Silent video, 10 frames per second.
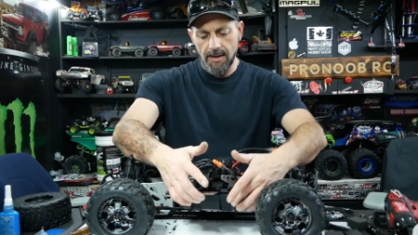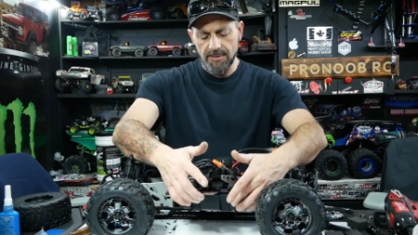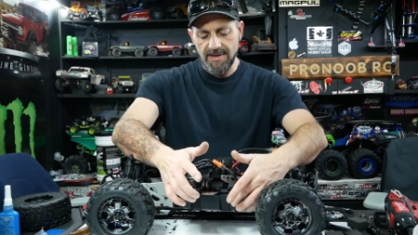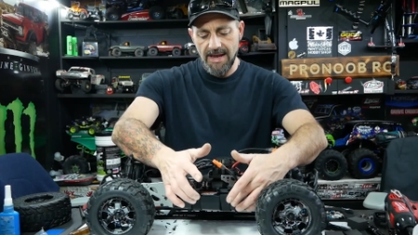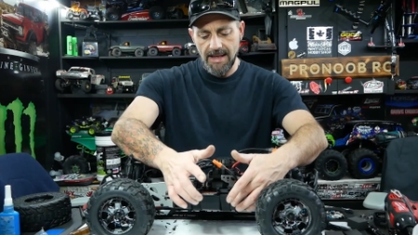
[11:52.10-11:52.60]

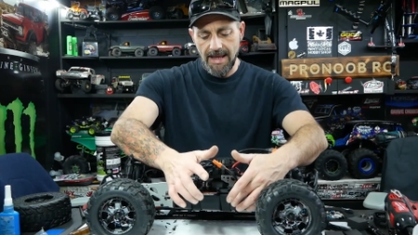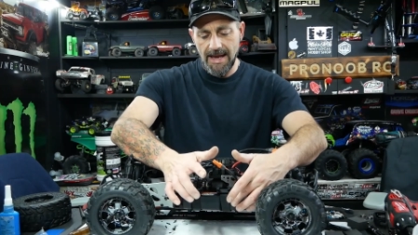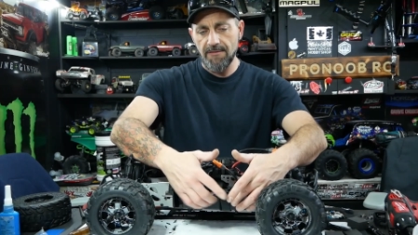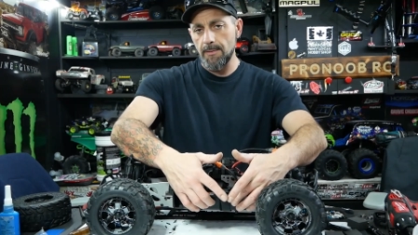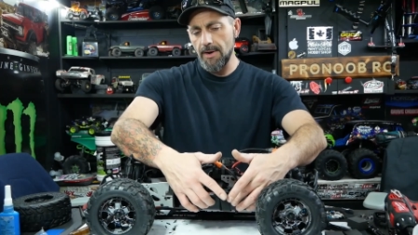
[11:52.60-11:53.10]
take a
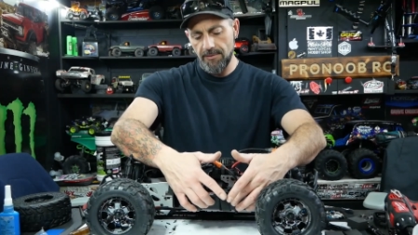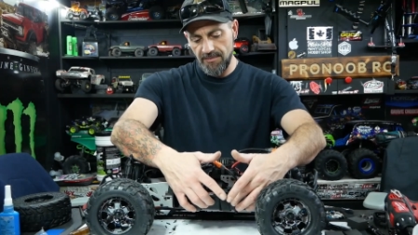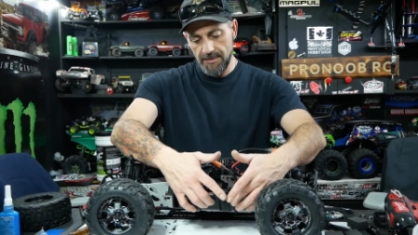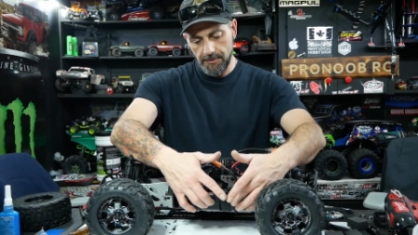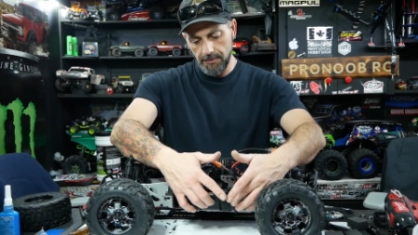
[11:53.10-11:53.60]
hit from another
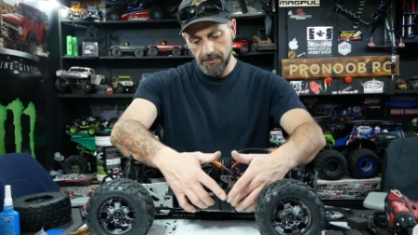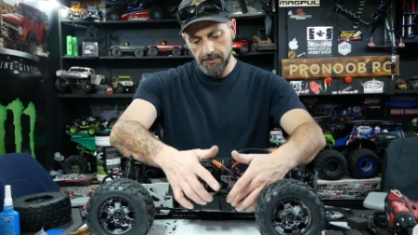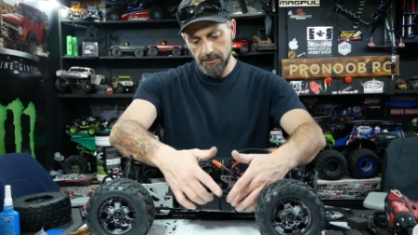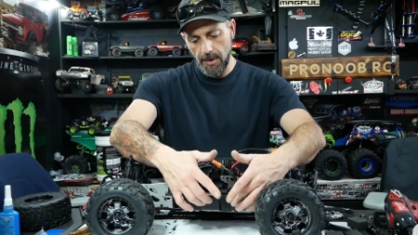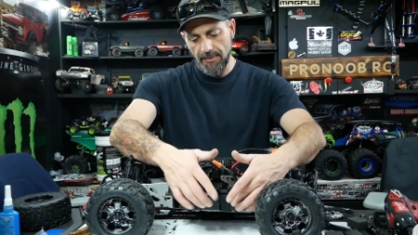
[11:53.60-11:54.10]

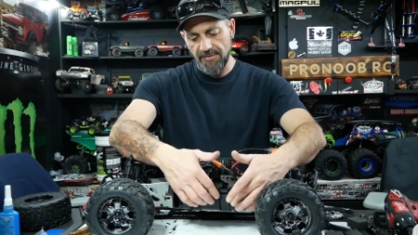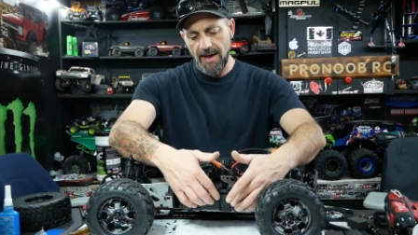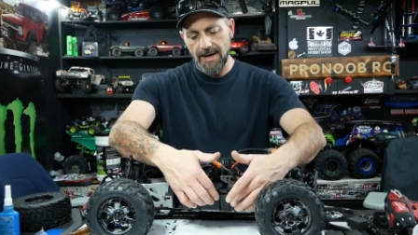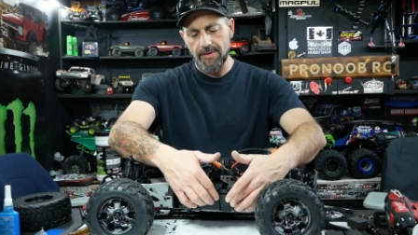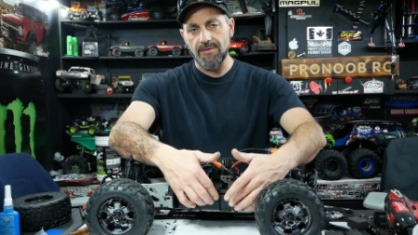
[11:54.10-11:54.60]
vehicle on the
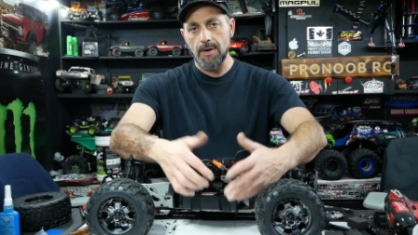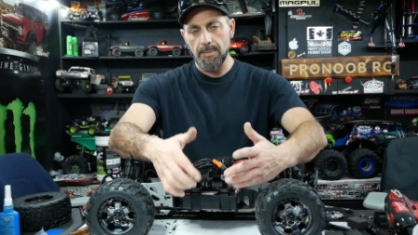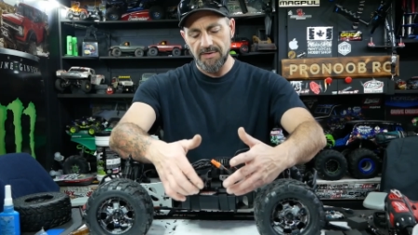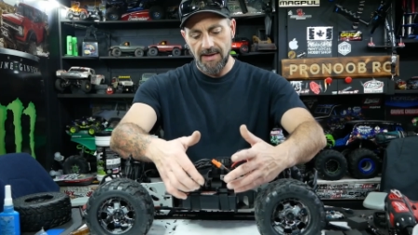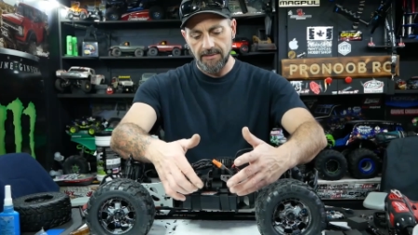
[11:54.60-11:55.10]
side of this
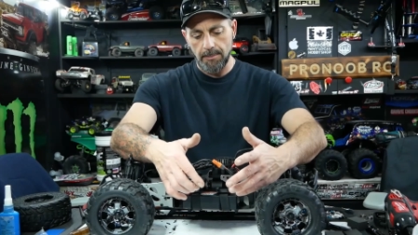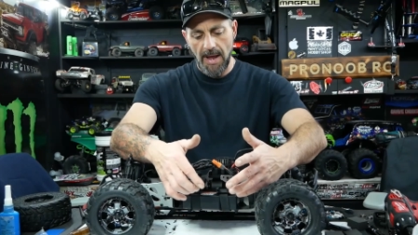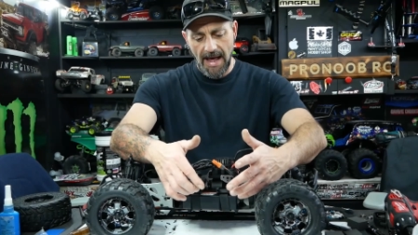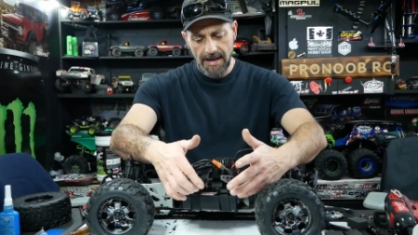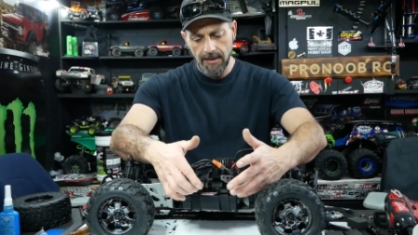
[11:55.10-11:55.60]
unprotected
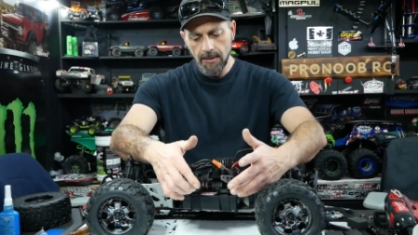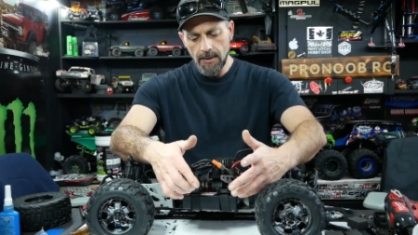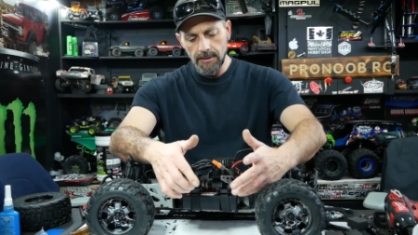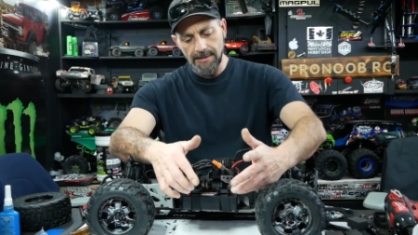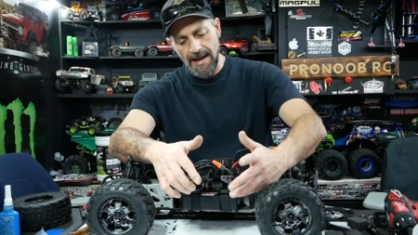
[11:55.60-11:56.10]
pack,
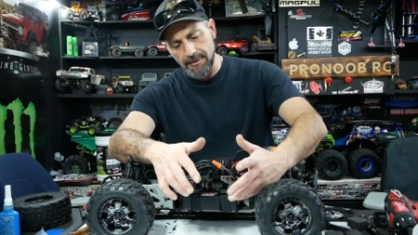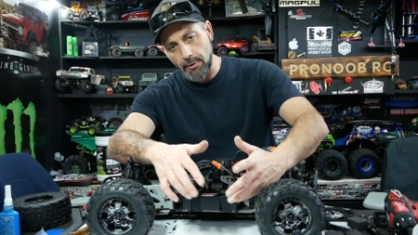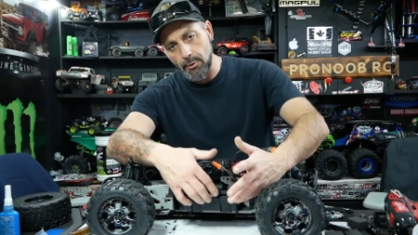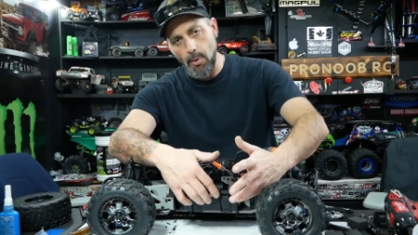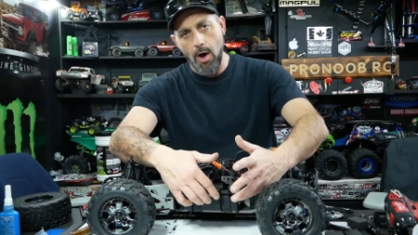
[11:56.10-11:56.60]
land
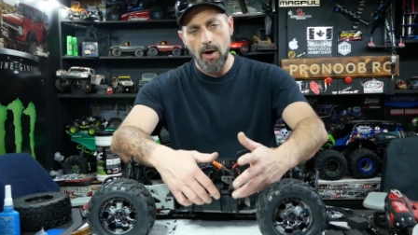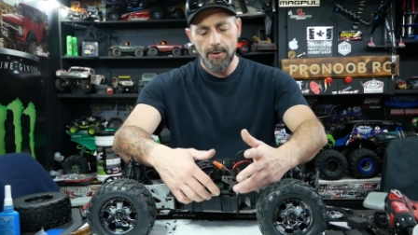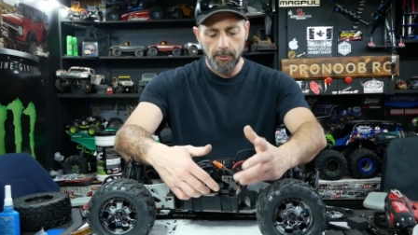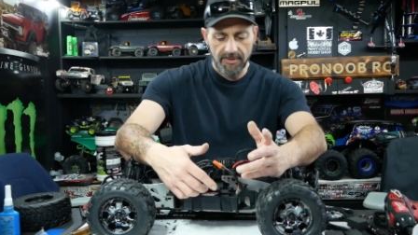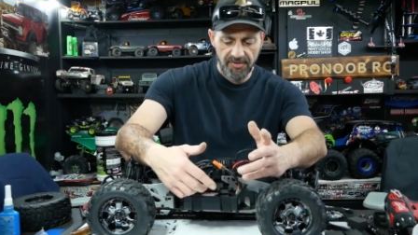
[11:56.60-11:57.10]
on a
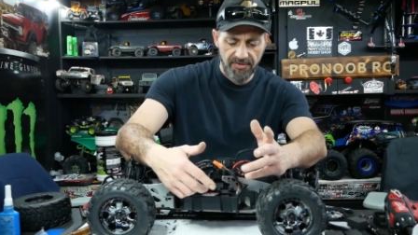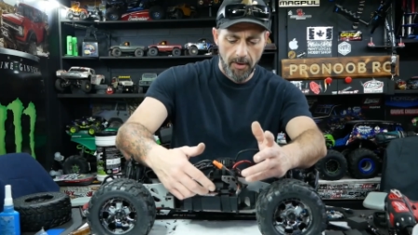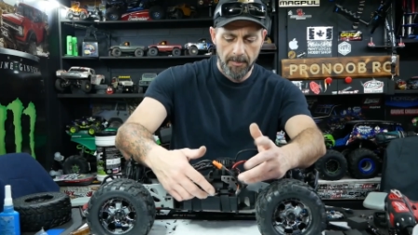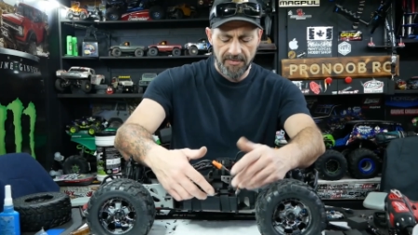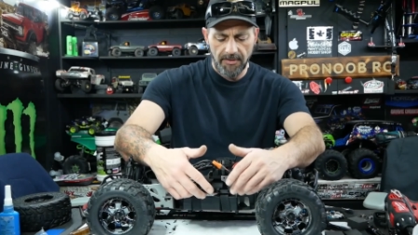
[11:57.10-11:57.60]
rock or a
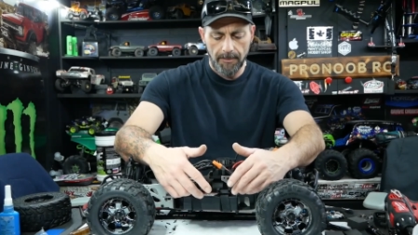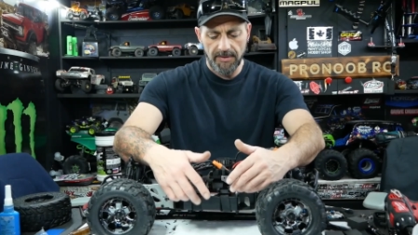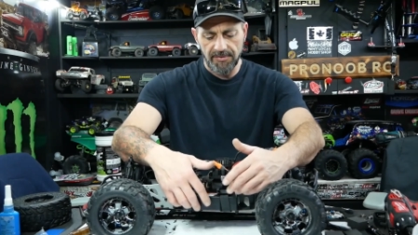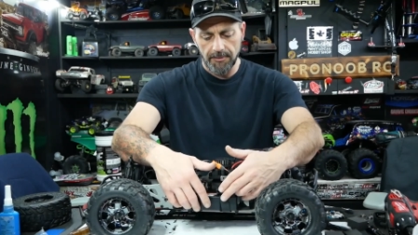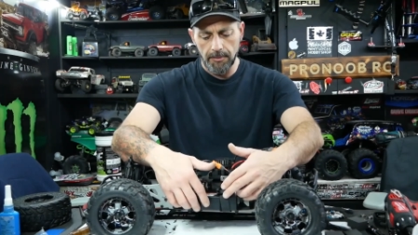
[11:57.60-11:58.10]
stump or
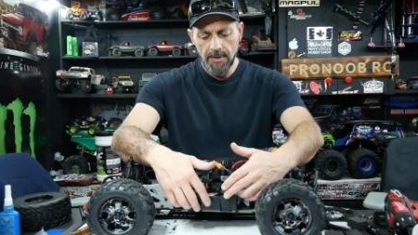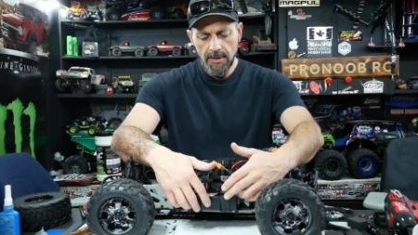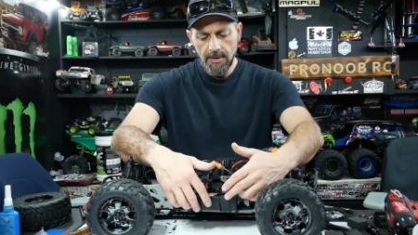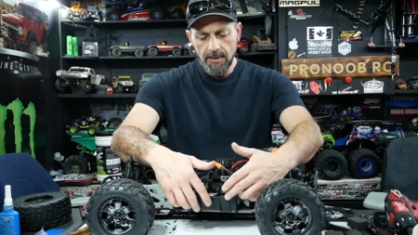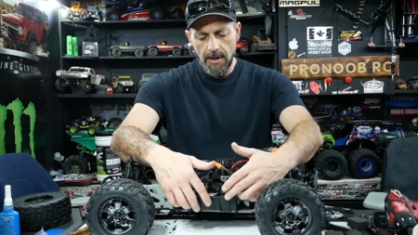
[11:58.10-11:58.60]
something. So
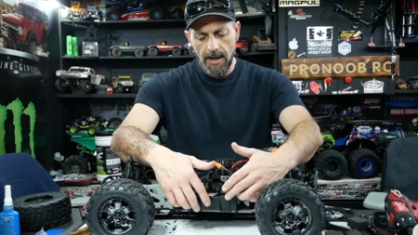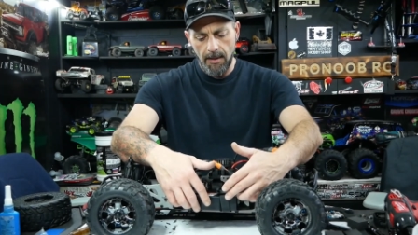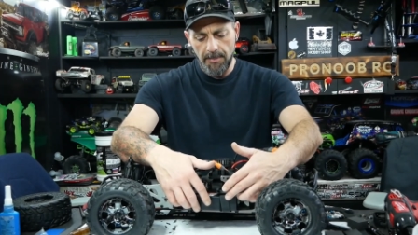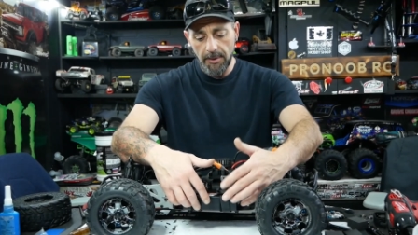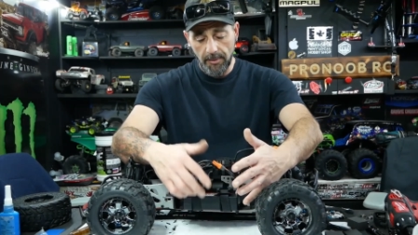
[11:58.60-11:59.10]

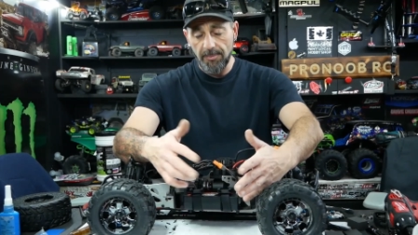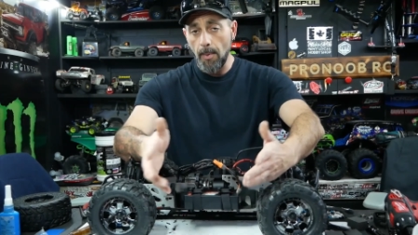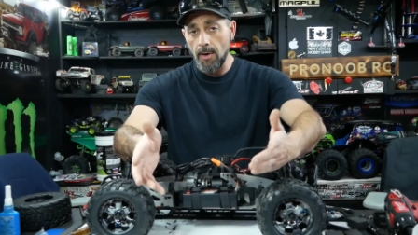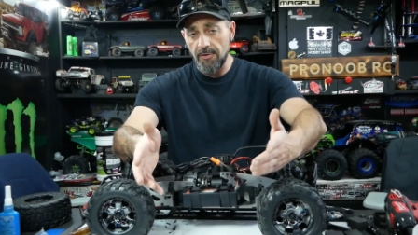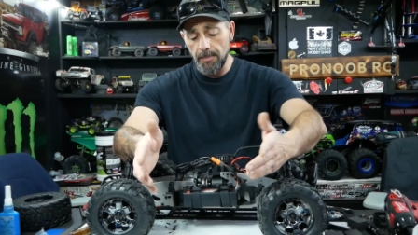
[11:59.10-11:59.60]
be
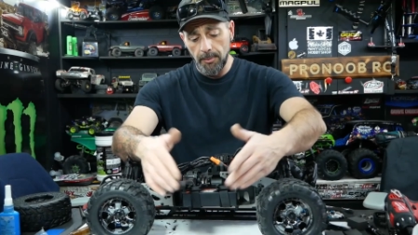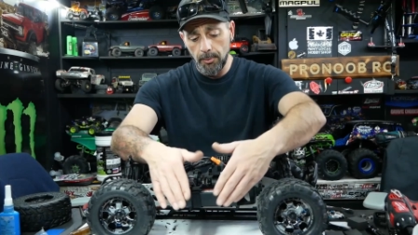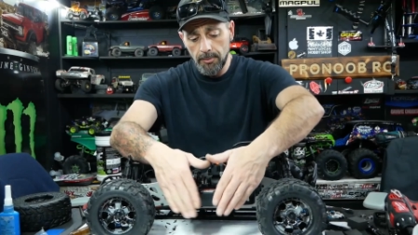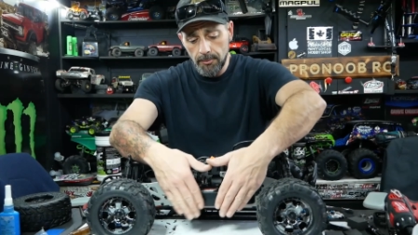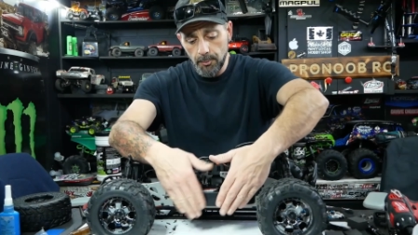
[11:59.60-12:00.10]

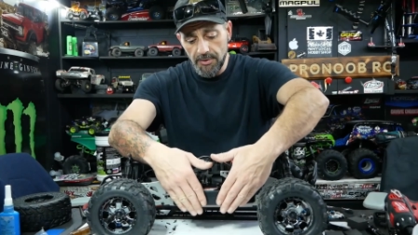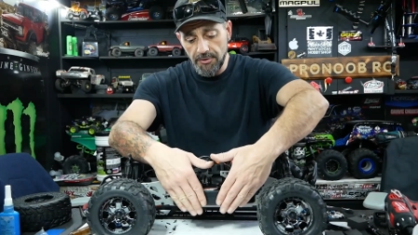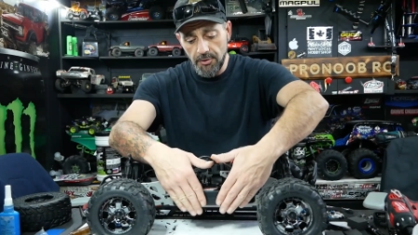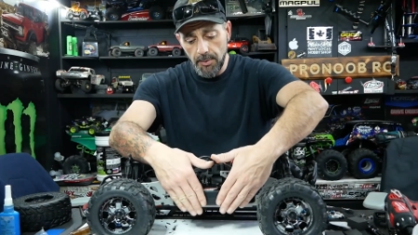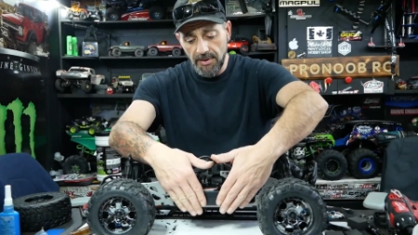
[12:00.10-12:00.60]
responsible when
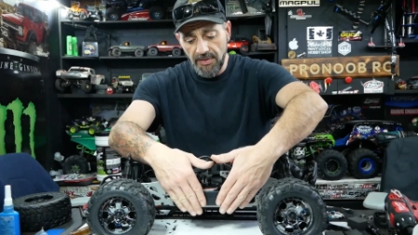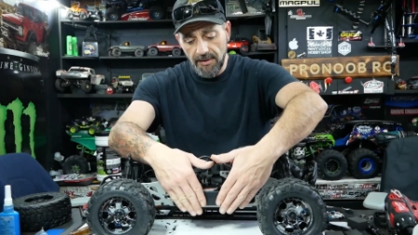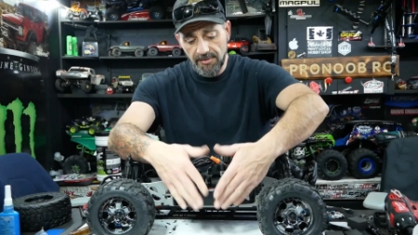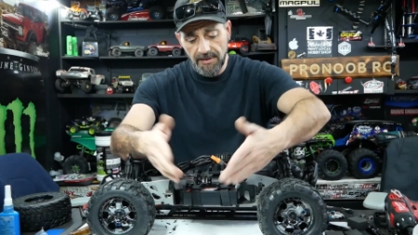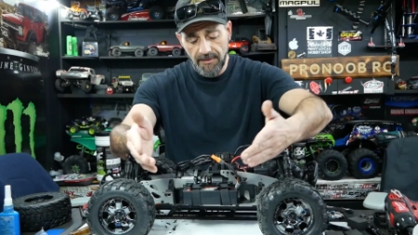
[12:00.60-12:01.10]
you're doing
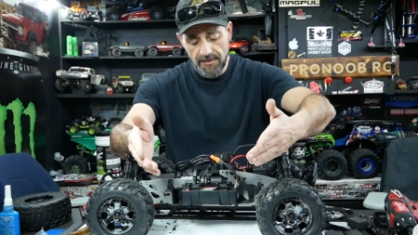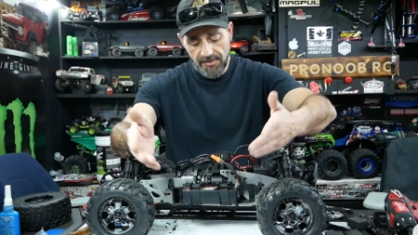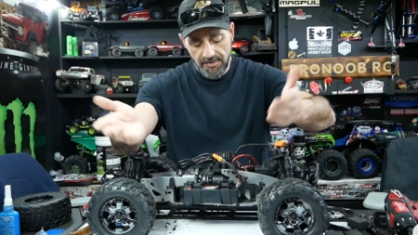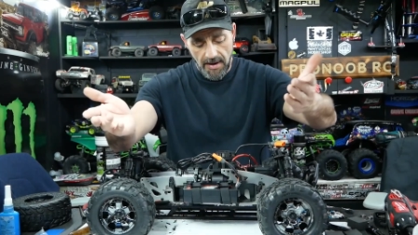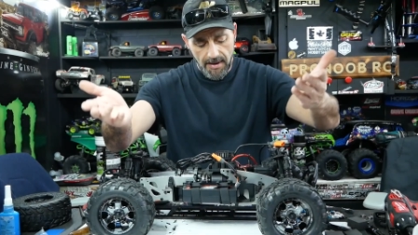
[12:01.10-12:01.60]
things like this.